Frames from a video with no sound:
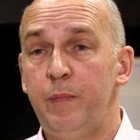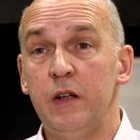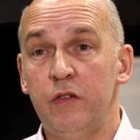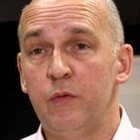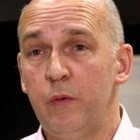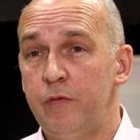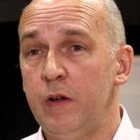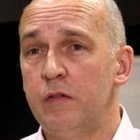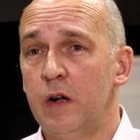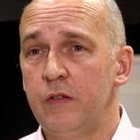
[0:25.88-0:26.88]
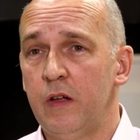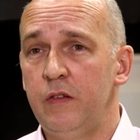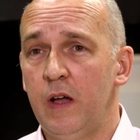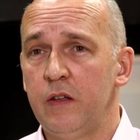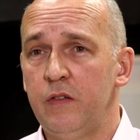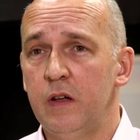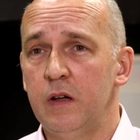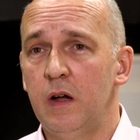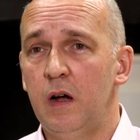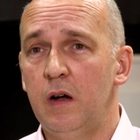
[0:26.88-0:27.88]
patients with Friedreich's
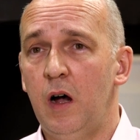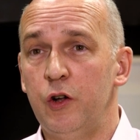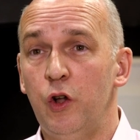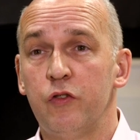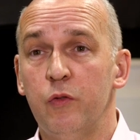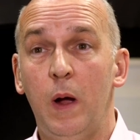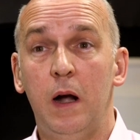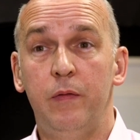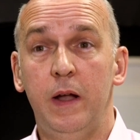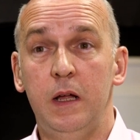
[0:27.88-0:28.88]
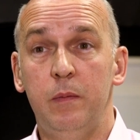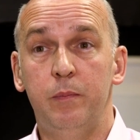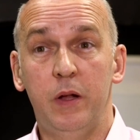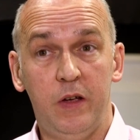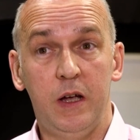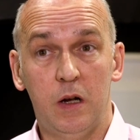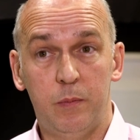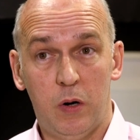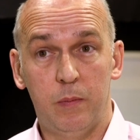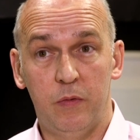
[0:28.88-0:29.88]
ataxia are not aware of any particular
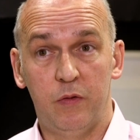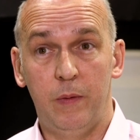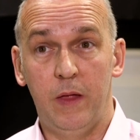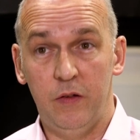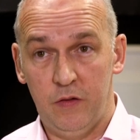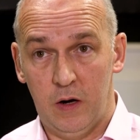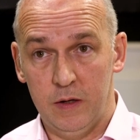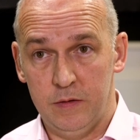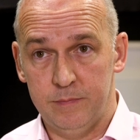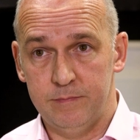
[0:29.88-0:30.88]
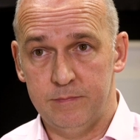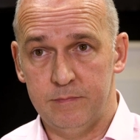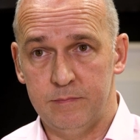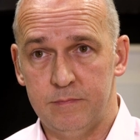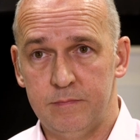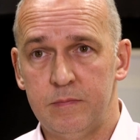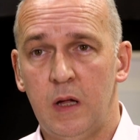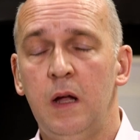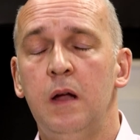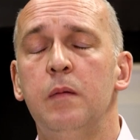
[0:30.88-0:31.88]
problems with their sight,
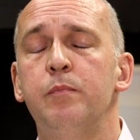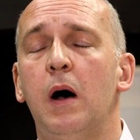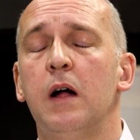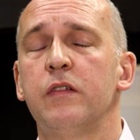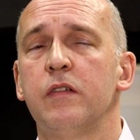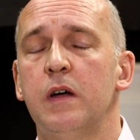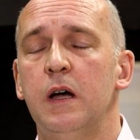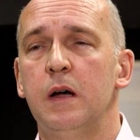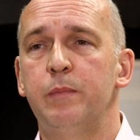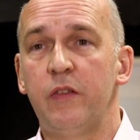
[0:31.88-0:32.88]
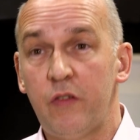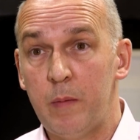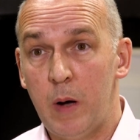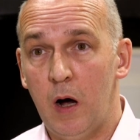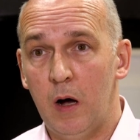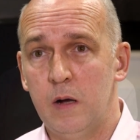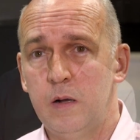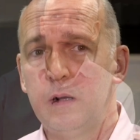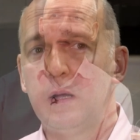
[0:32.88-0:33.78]
right. But some are.